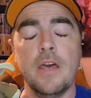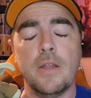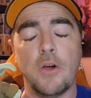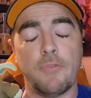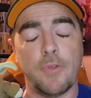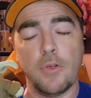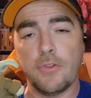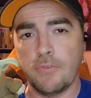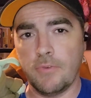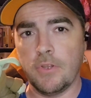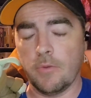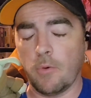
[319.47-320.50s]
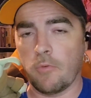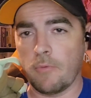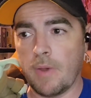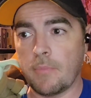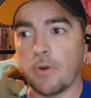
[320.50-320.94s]
Now, for those of you that don't
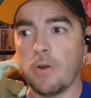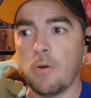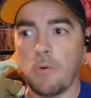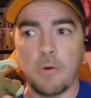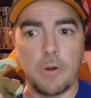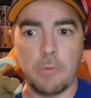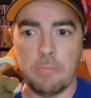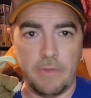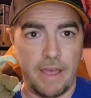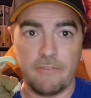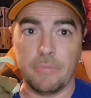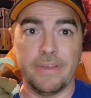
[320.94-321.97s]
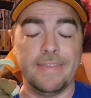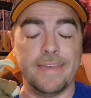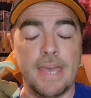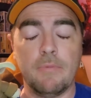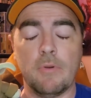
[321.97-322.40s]
remember or haven't played the
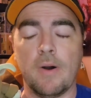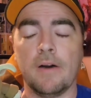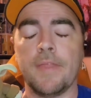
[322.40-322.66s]
game in a while,